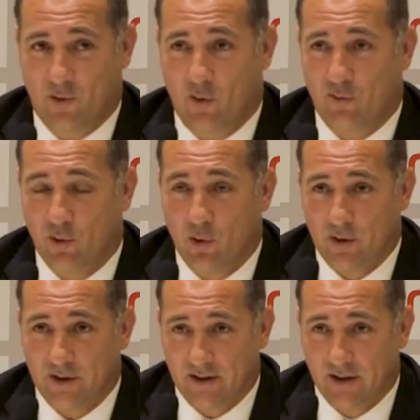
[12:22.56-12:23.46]
Of
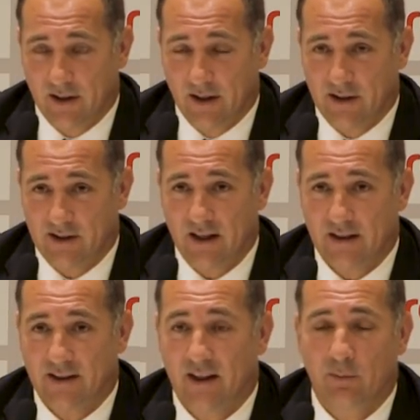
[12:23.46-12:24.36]
course, as I
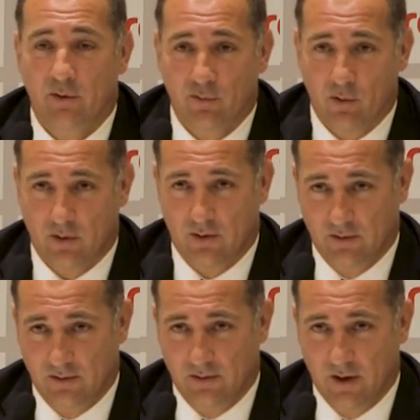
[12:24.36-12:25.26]
said before,
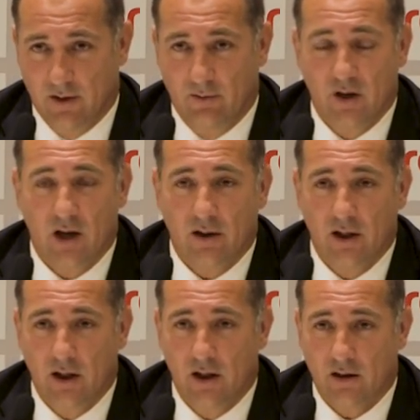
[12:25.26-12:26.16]
we are
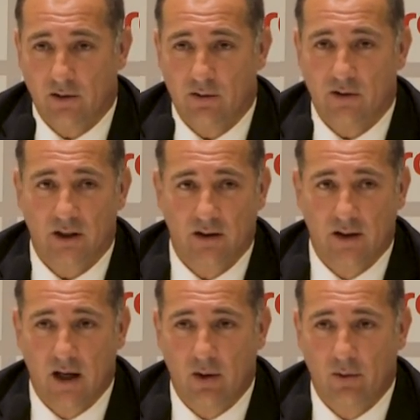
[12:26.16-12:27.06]
here to sit
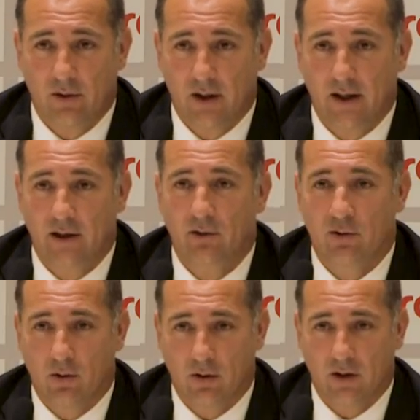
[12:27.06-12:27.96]
down and
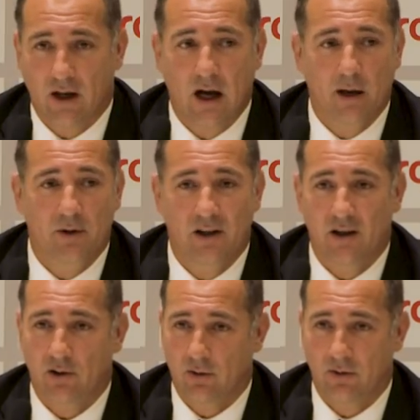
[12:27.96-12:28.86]
talk. I'm
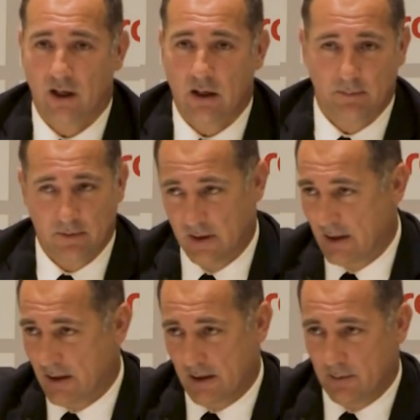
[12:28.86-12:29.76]
here to help.
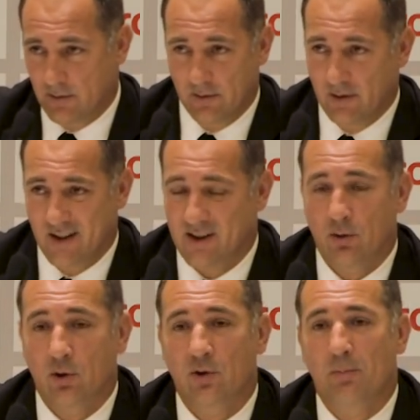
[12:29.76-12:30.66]
It's
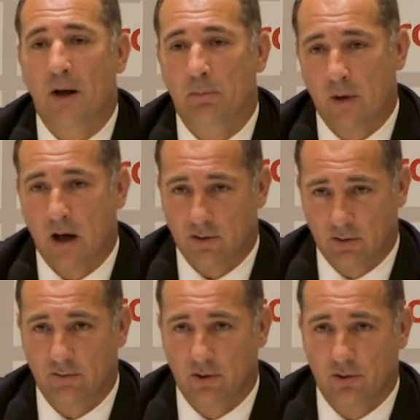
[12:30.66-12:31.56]
not my
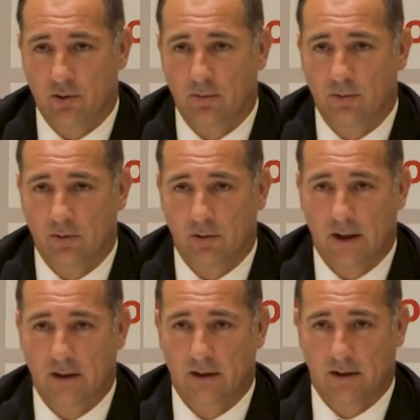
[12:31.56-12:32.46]
part of the job to
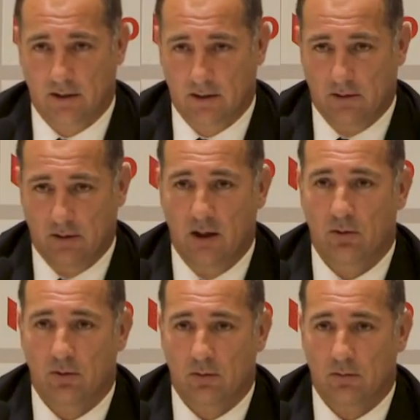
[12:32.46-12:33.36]
get
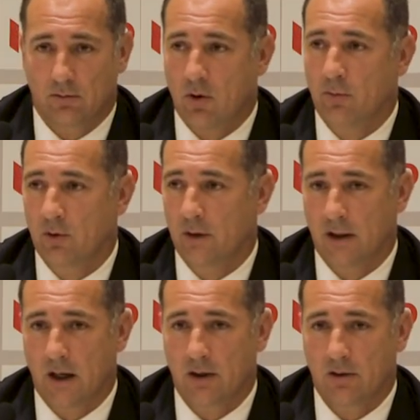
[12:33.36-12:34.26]
into
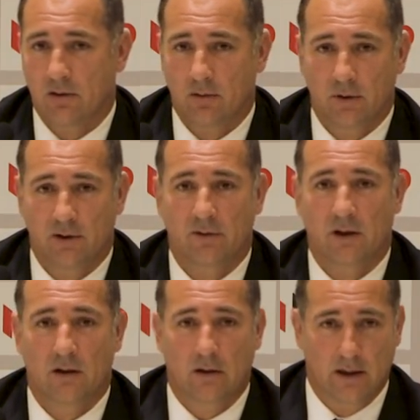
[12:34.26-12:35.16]
communication
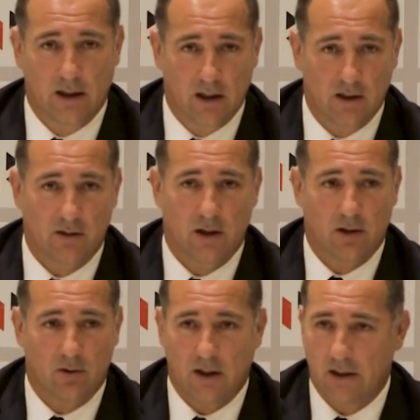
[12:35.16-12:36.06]
between the leagues,
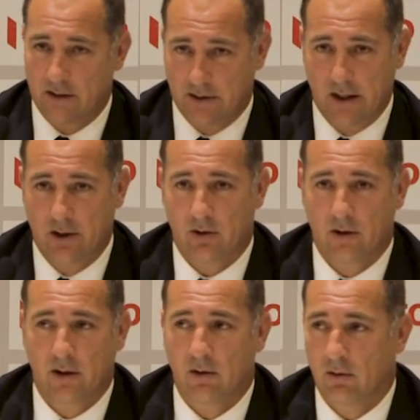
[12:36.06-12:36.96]
their
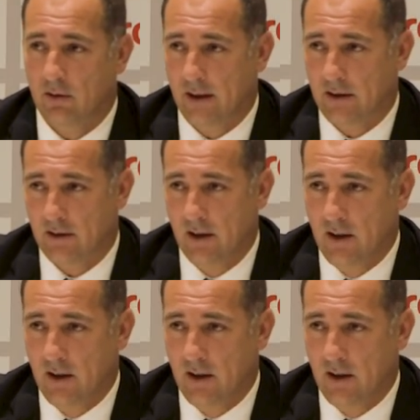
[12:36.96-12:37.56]
organization, and all that.